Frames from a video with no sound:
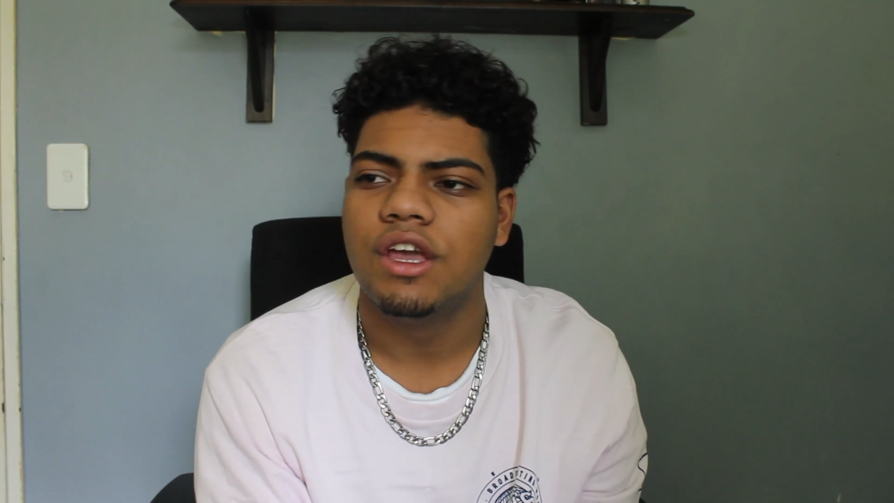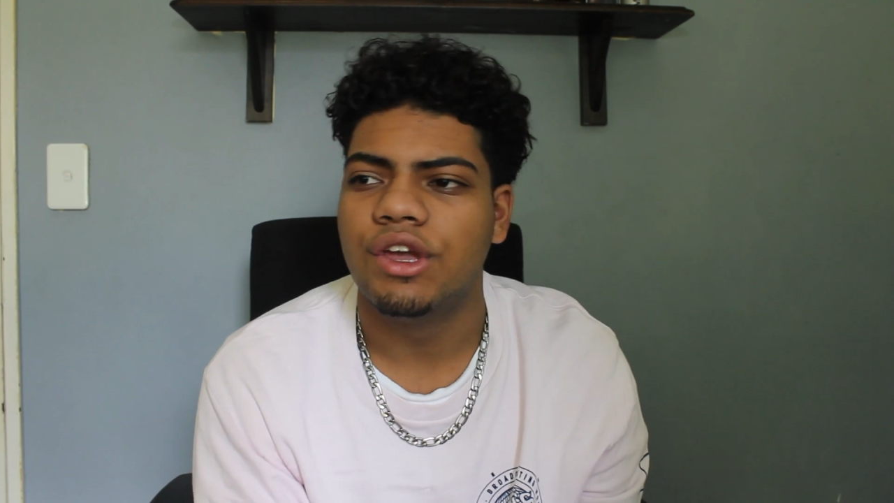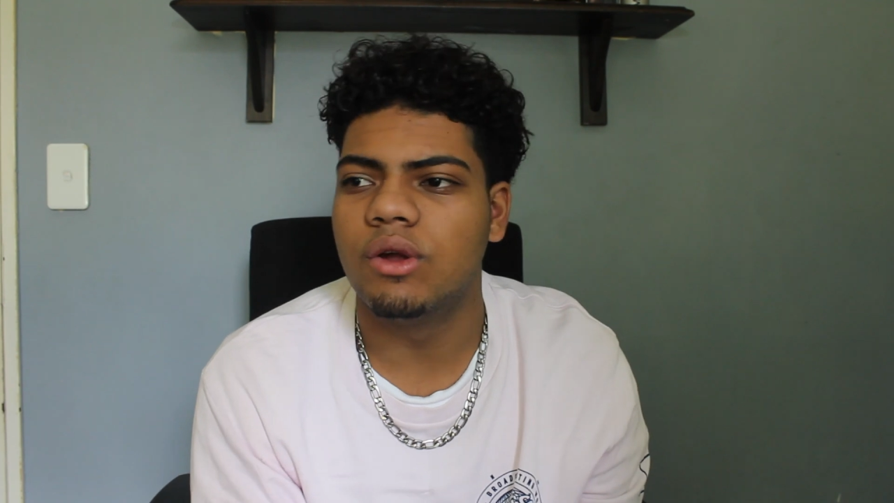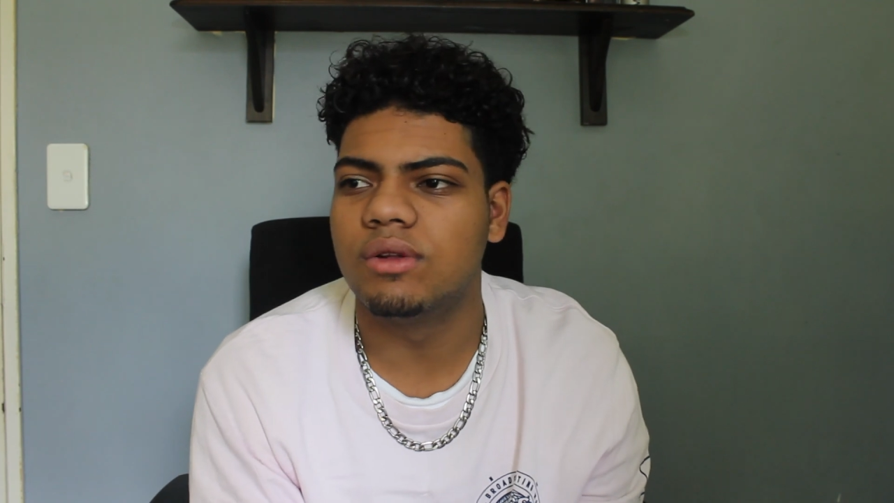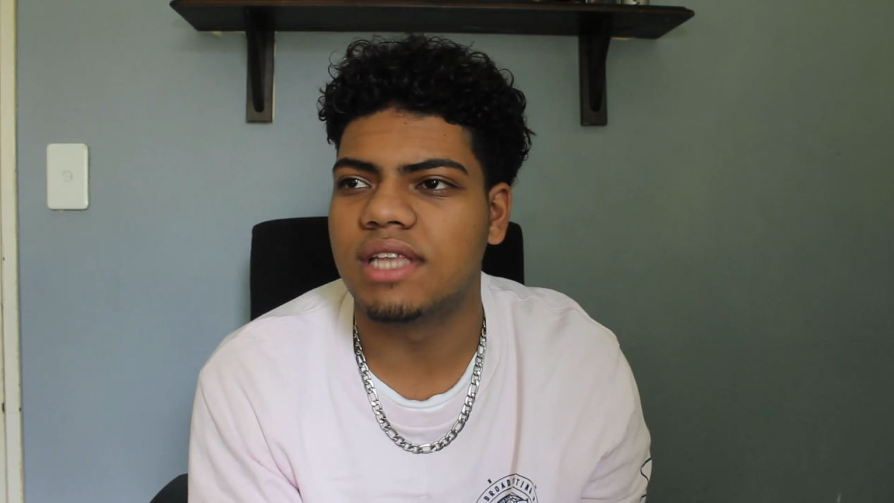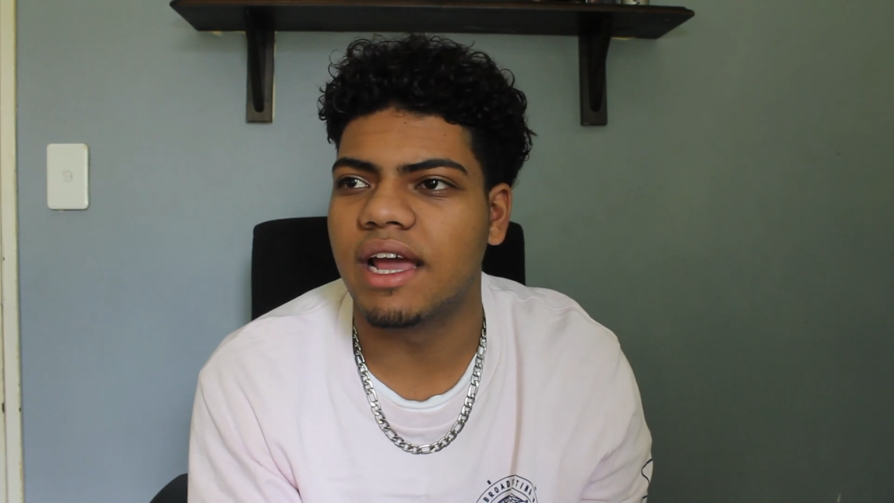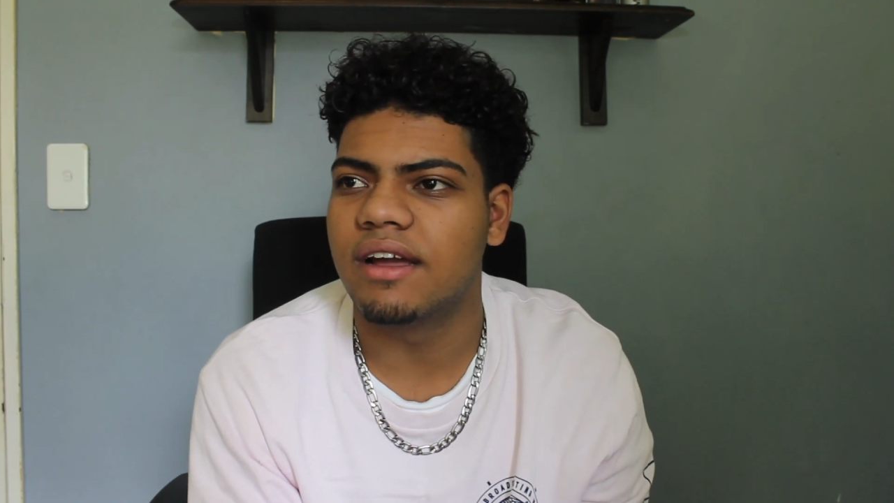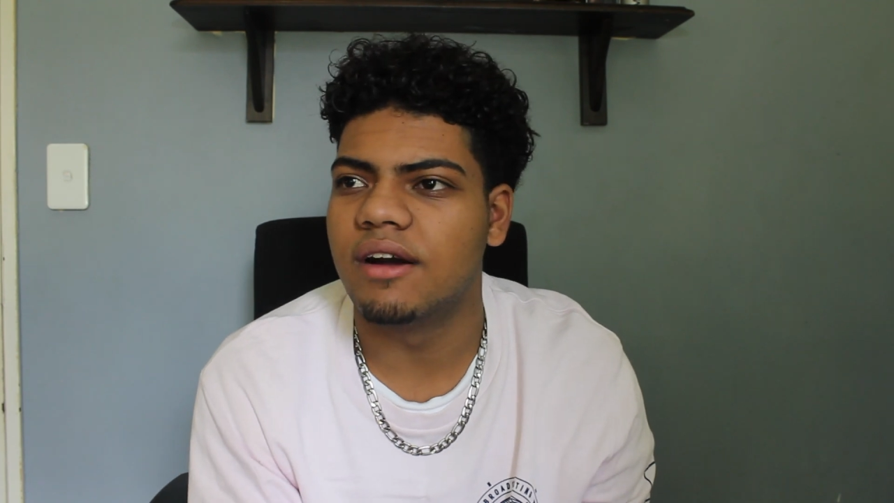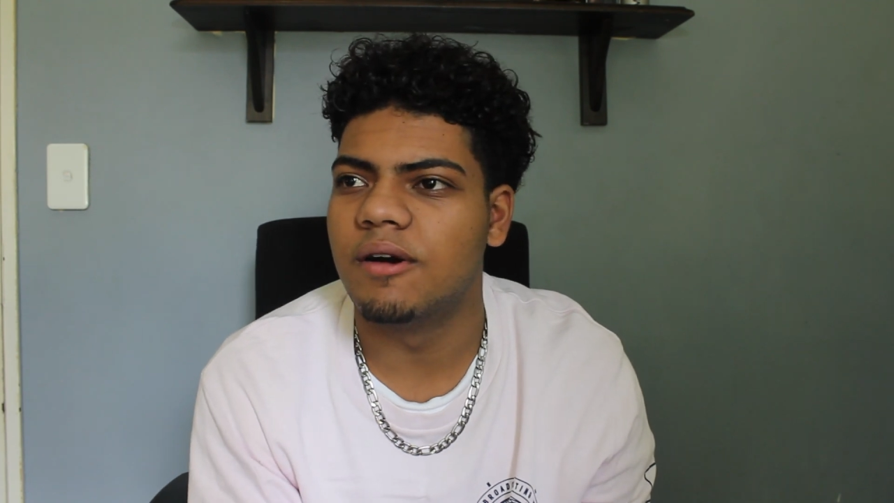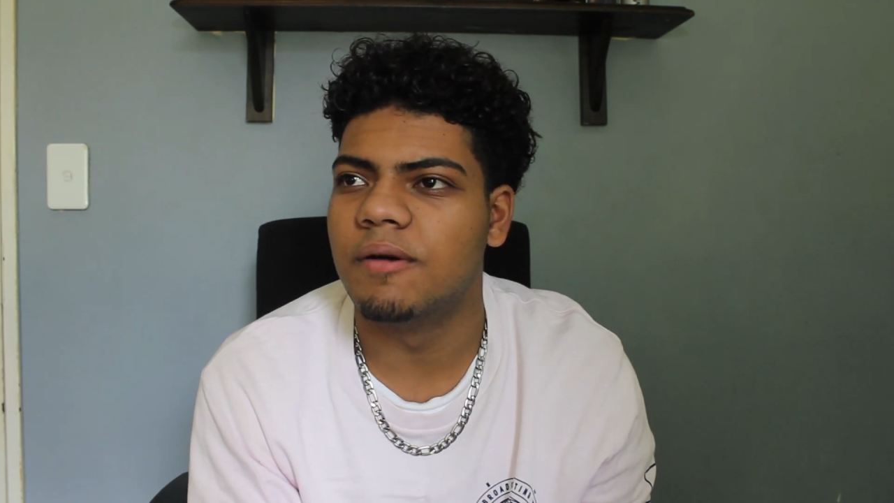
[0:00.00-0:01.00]
You know, it's like
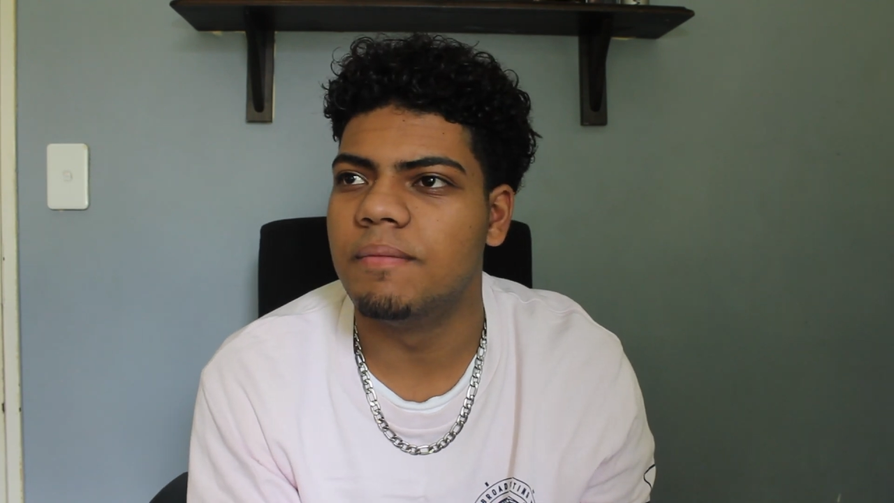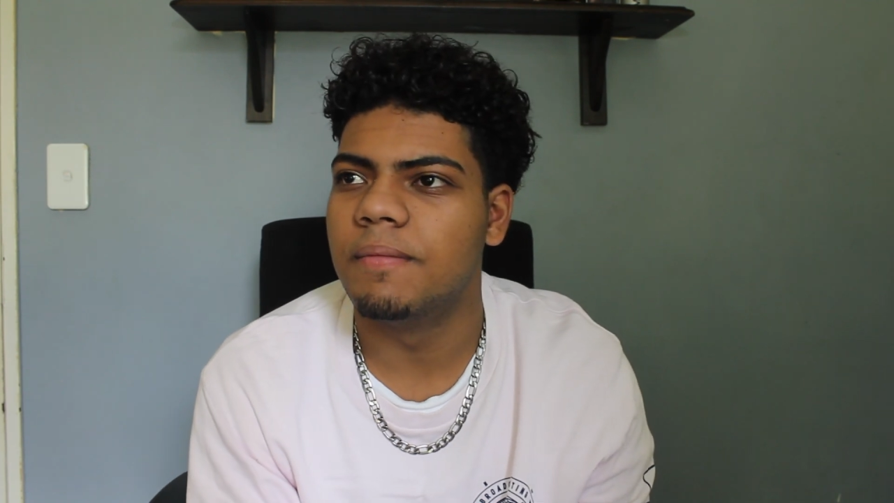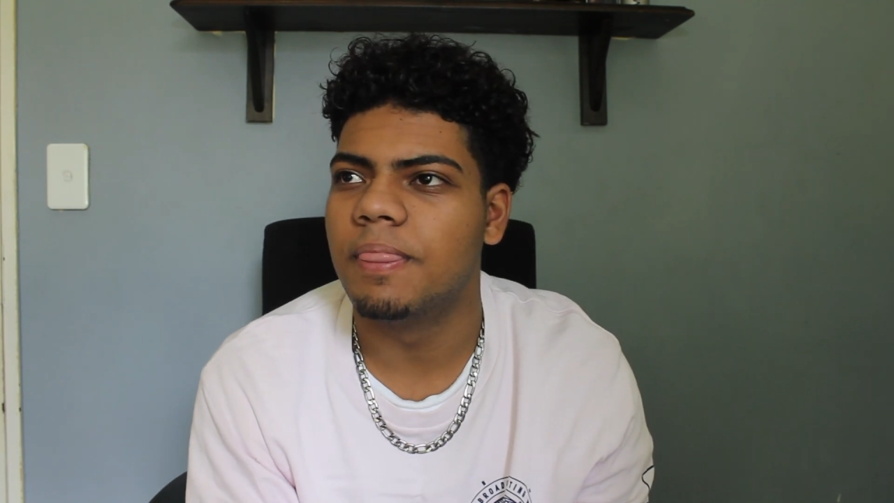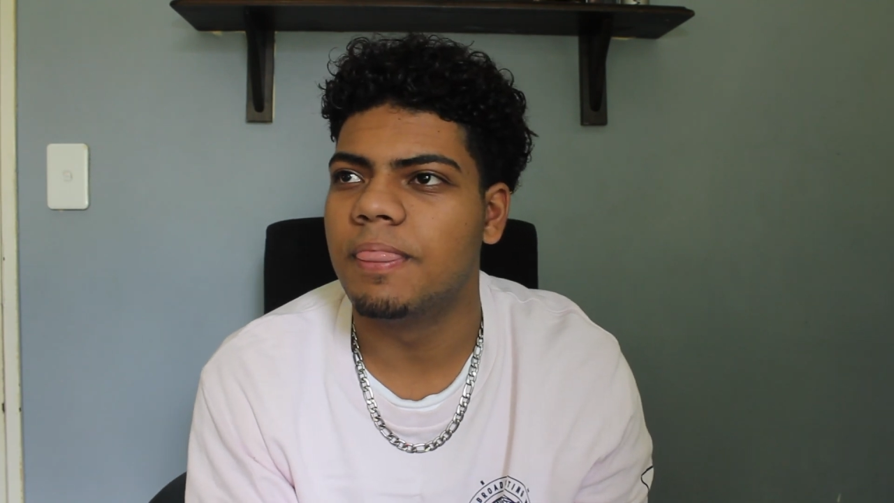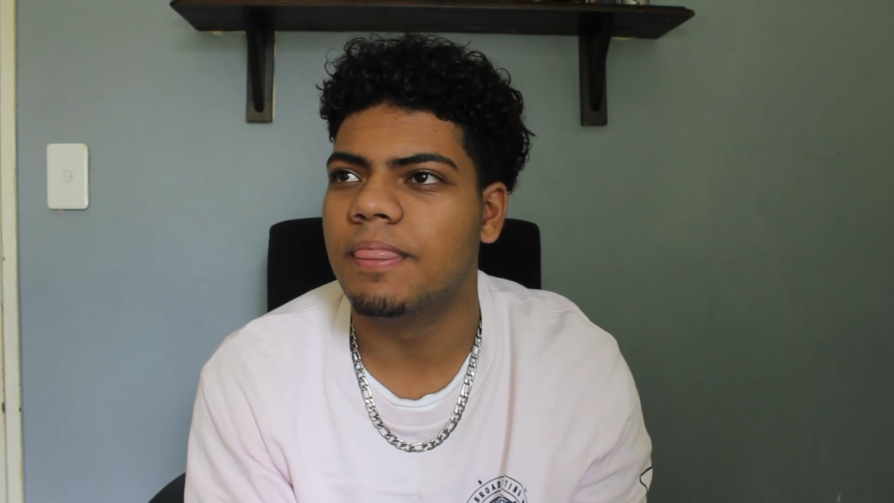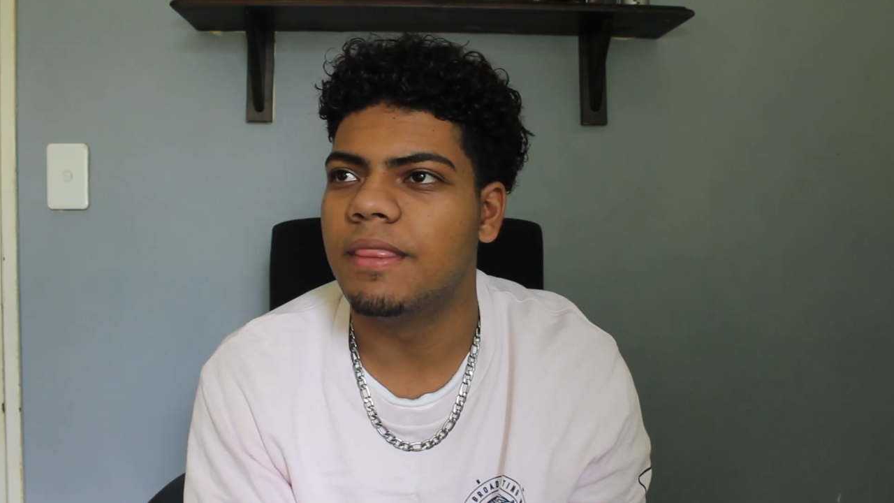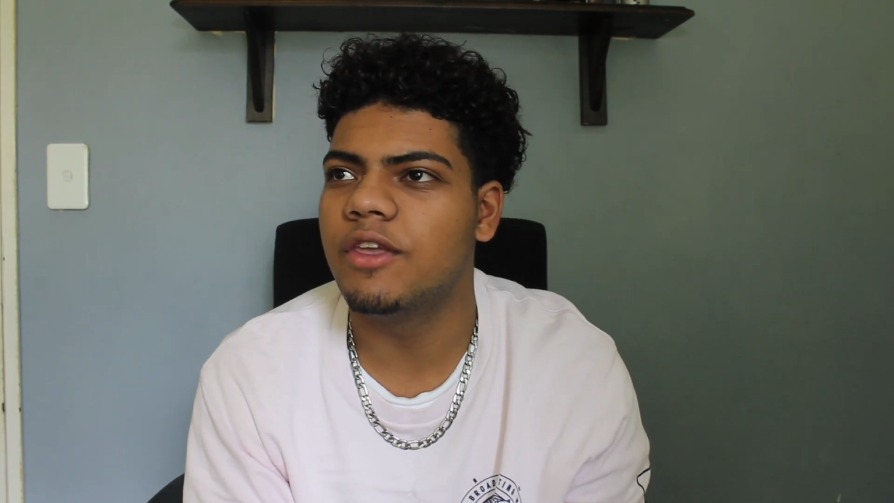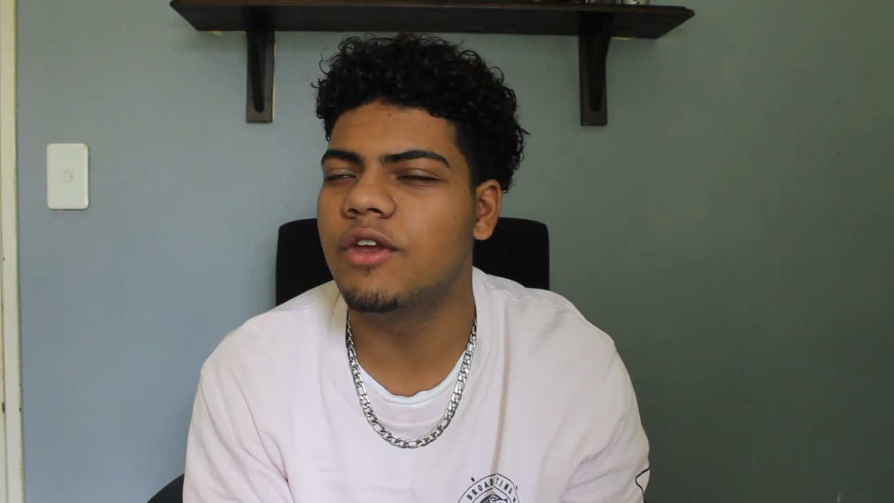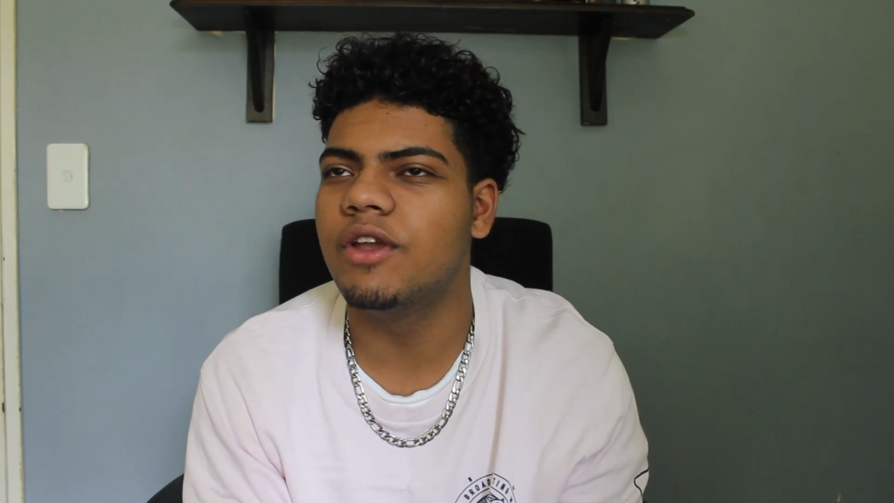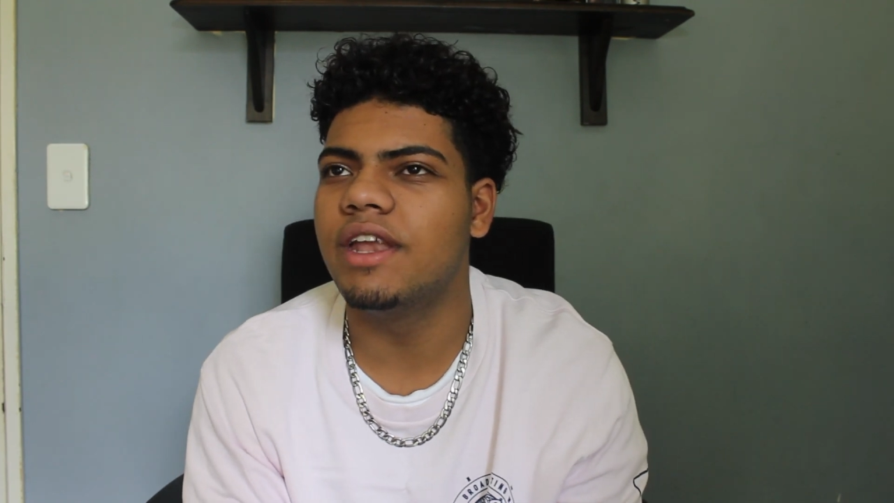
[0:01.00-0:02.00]
you're